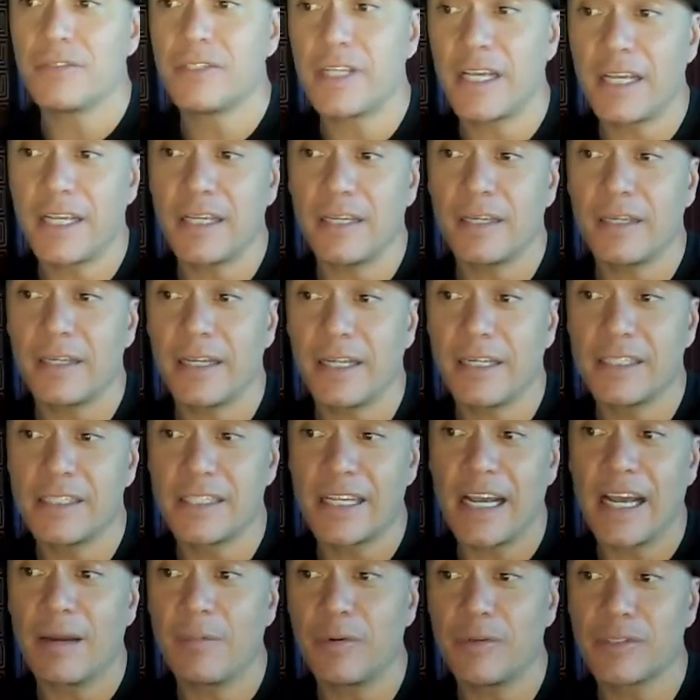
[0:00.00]
you take
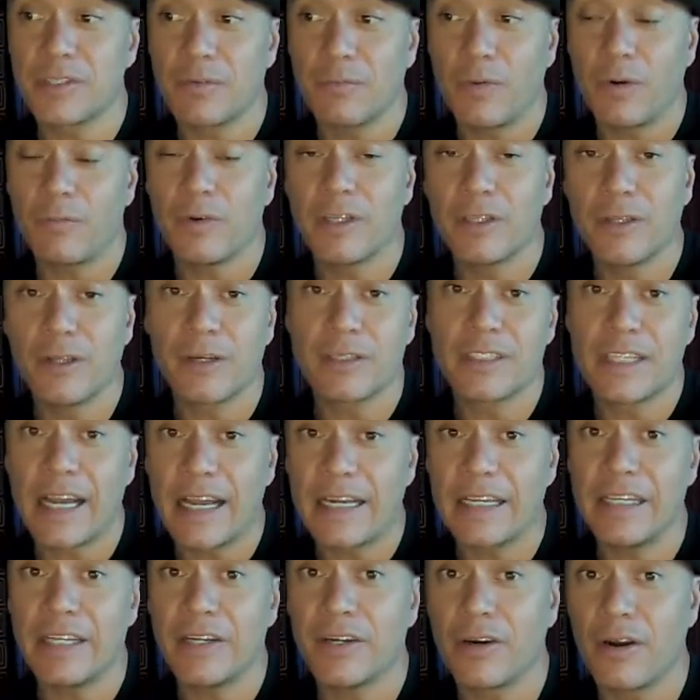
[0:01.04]
examples of what we looked
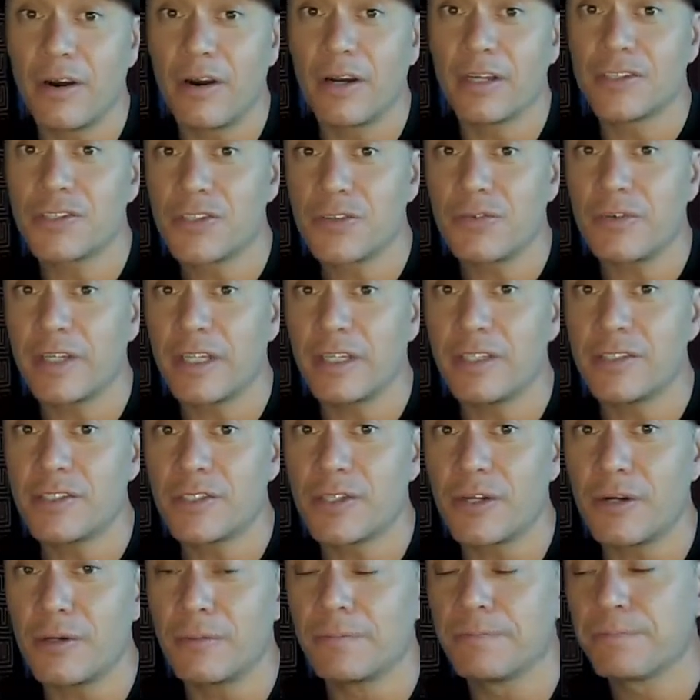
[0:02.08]
at here on screen.
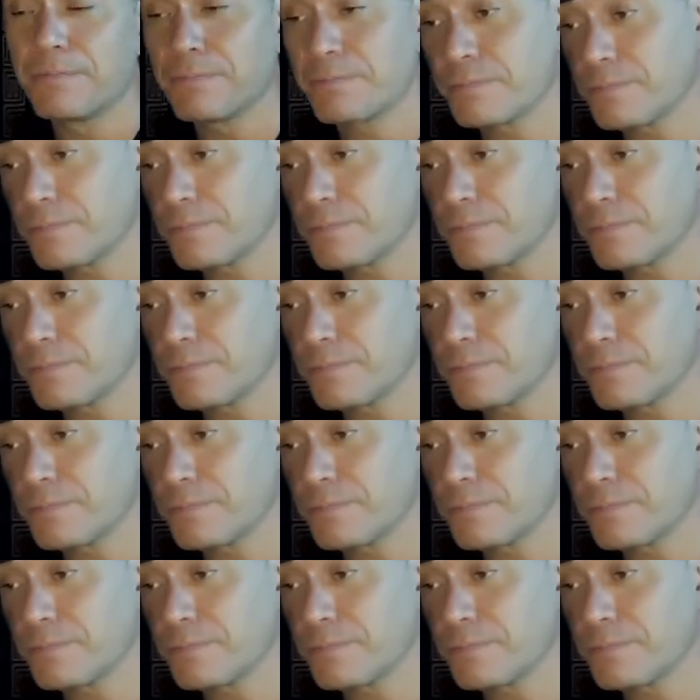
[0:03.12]
So